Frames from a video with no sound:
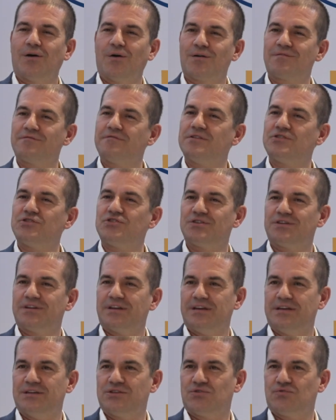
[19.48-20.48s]
Our
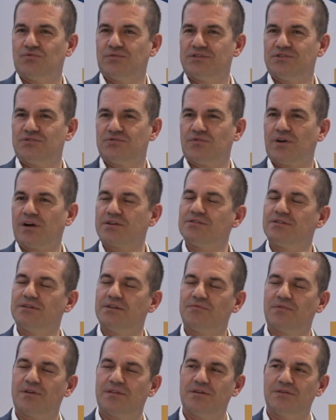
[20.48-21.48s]
vision is to
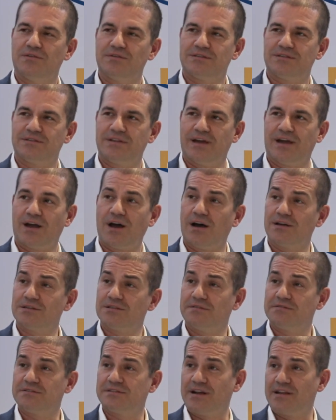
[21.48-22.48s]
structurally reduce the
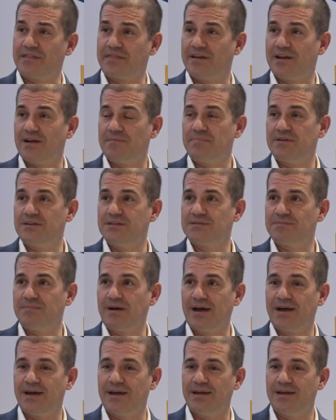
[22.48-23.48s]
cost of cell therapies
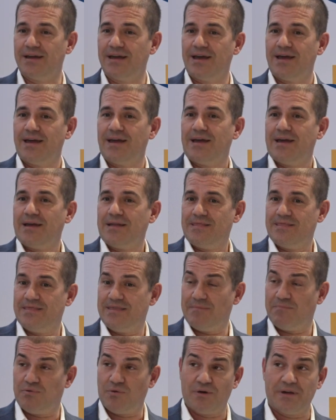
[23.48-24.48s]
by
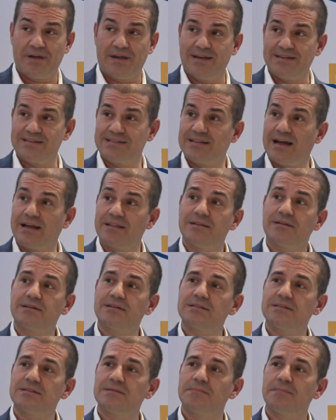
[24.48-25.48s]
deploying
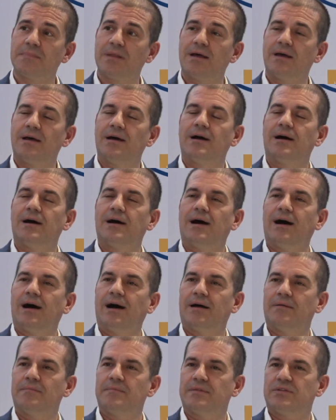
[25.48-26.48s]
standards
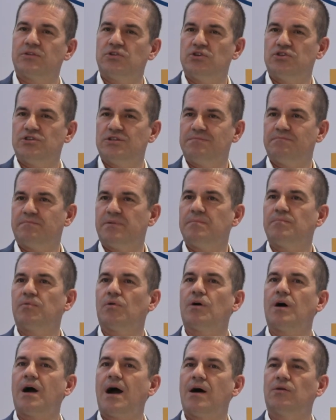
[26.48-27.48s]
and teaching
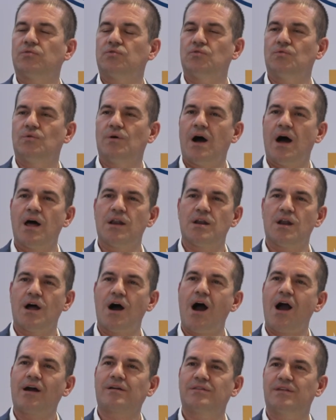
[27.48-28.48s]
people how to
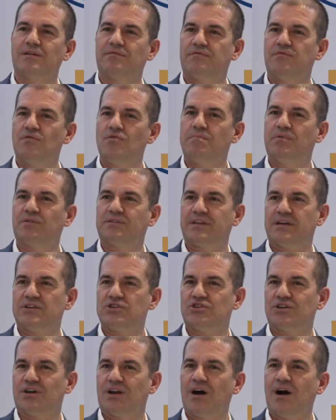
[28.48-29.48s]
unlock the full
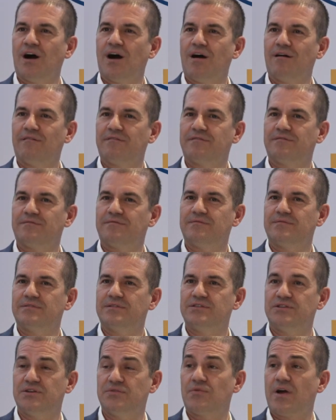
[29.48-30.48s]
potential of
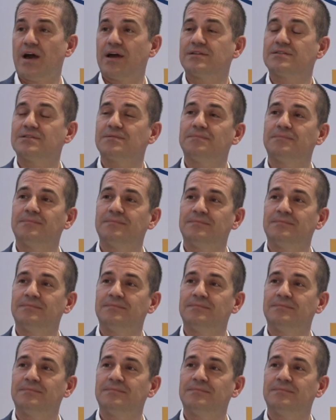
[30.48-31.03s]
G-Rex.